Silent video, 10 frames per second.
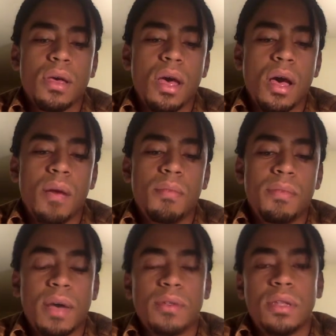
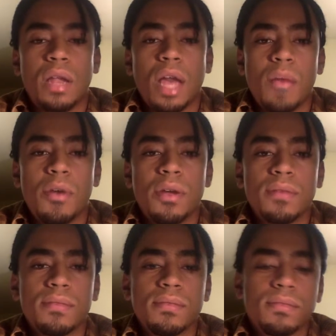That was in the library.
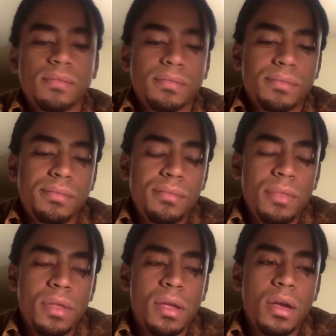
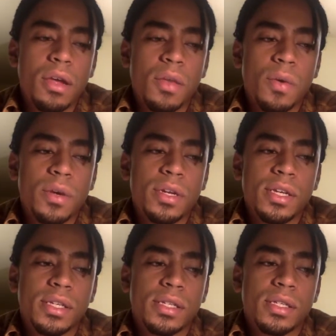Another one
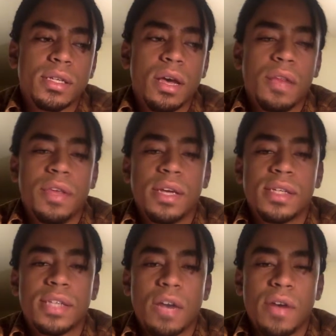is the
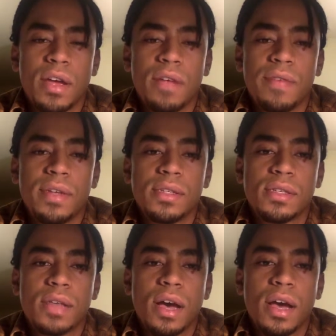Accelerate events
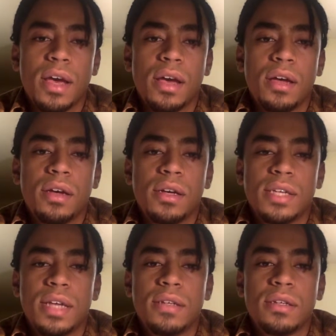that I
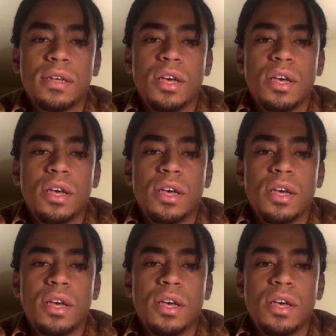attend,